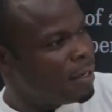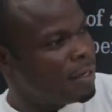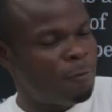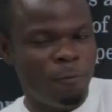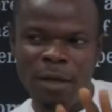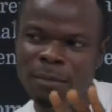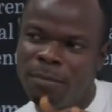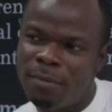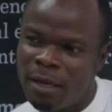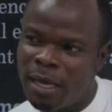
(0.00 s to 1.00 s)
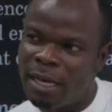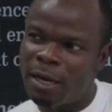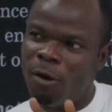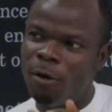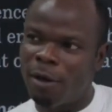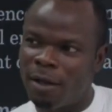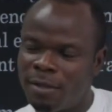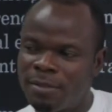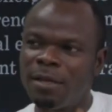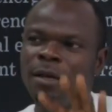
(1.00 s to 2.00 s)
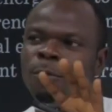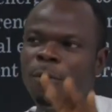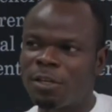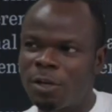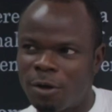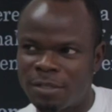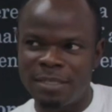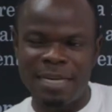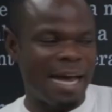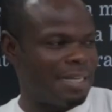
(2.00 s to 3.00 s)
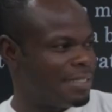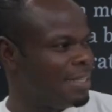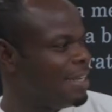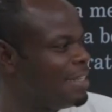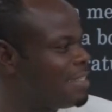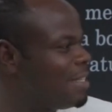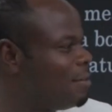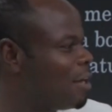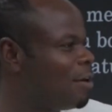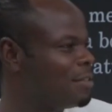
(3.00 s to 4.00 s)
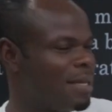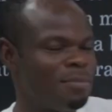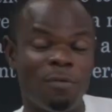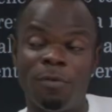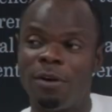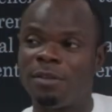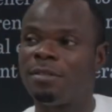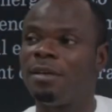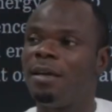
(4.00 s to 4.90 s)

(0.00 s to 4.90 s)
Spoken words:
the film in oils. What causes that is still the concept of what?